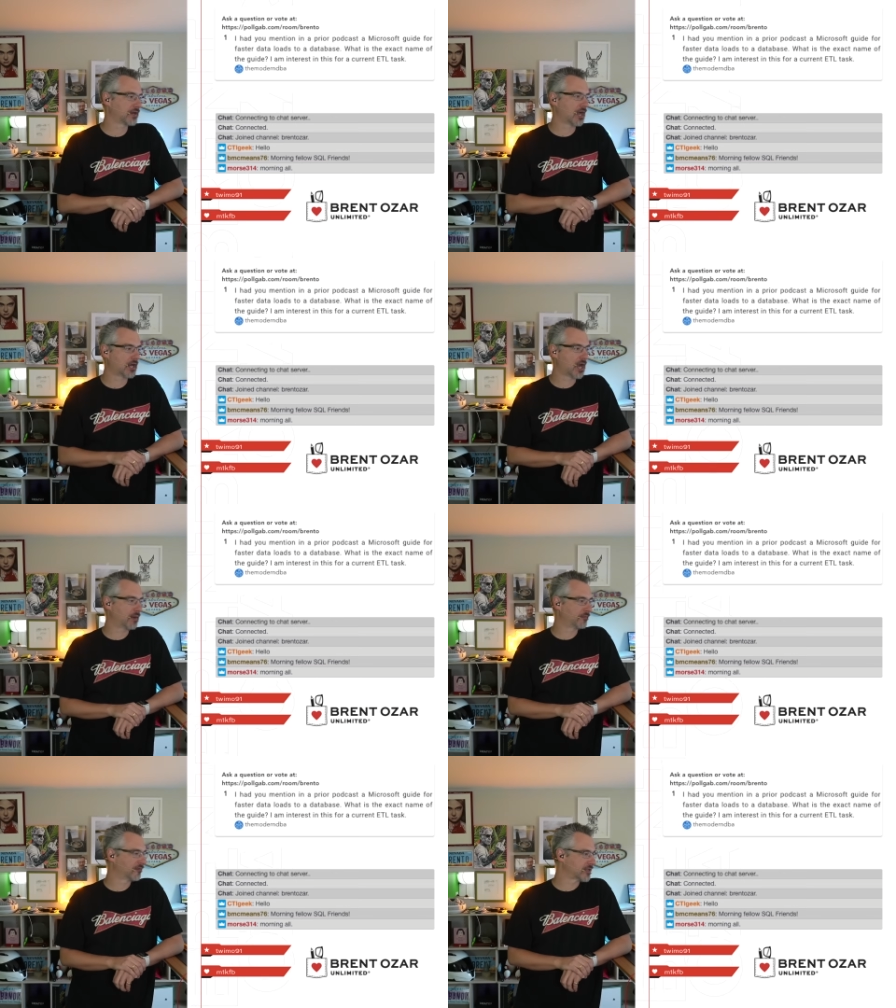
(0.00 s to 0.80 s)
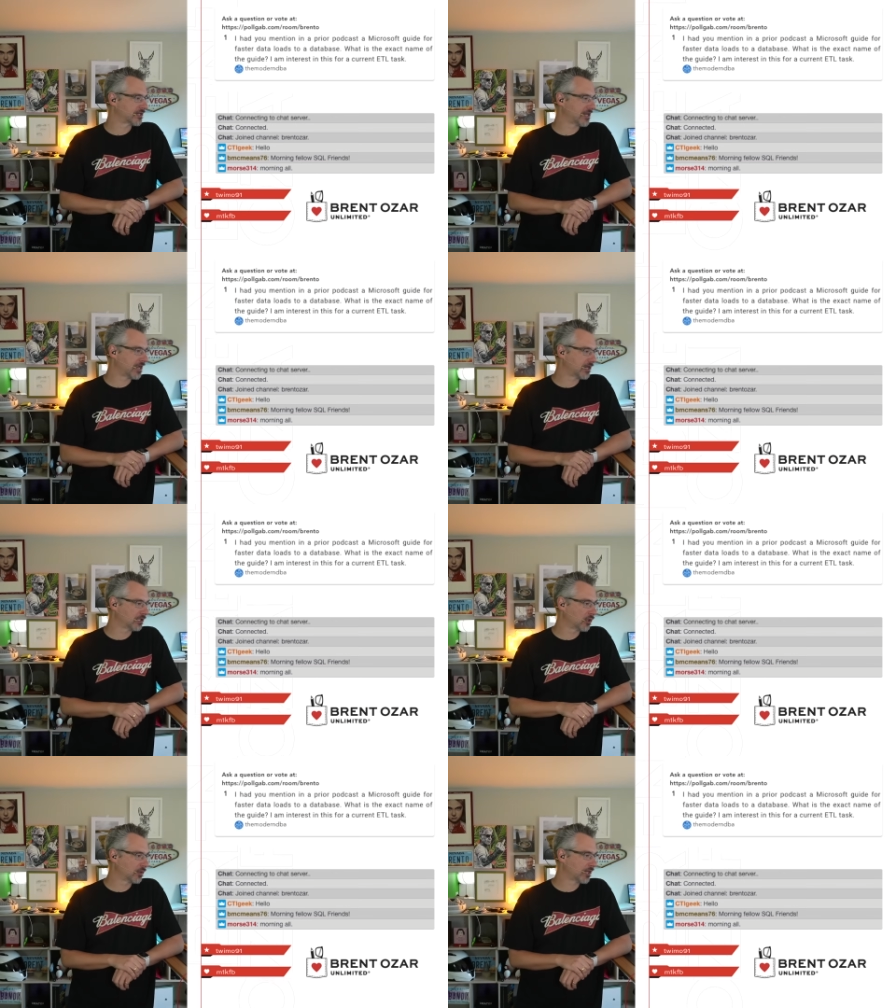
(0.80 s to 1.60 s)
dot com for the Data
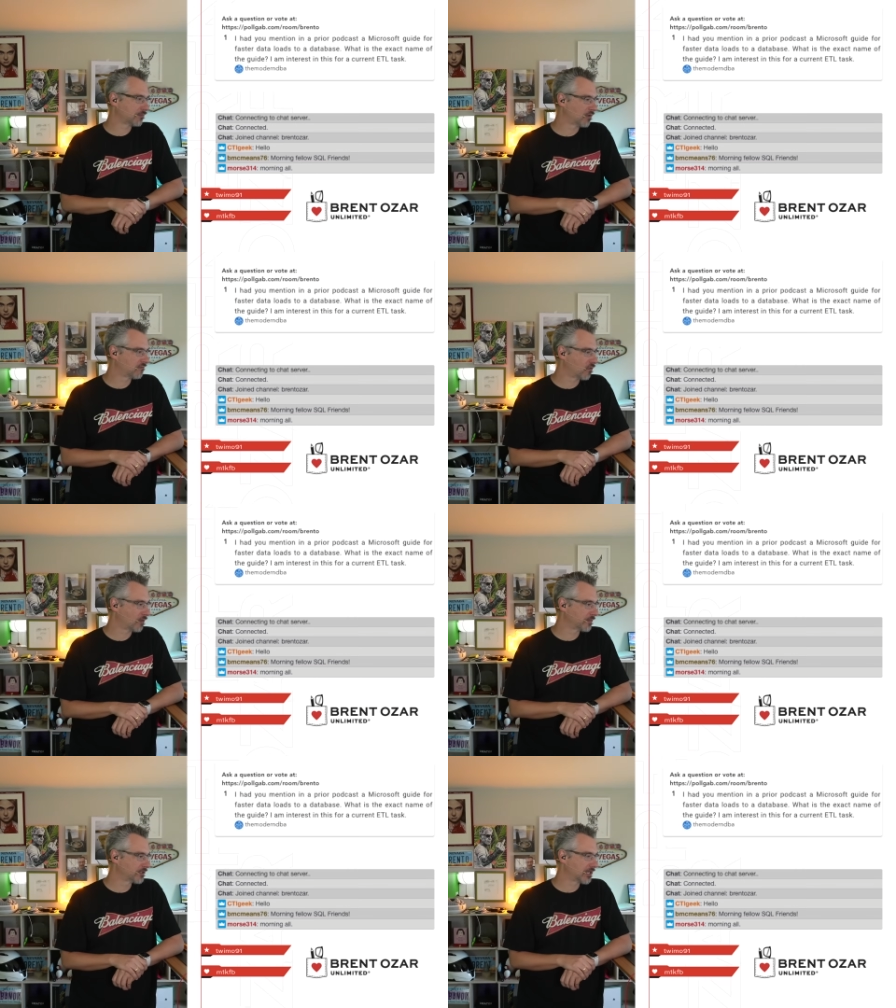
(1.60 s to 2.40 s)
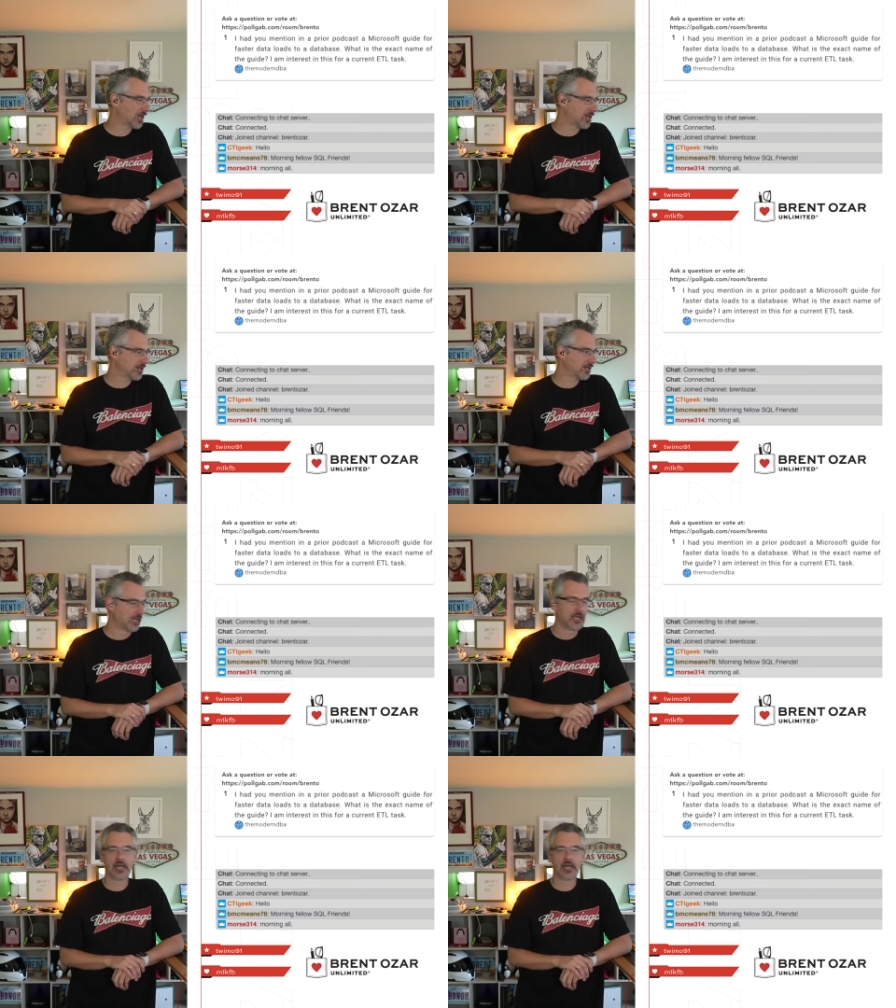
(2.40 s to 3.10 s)
Loading Performance Guide,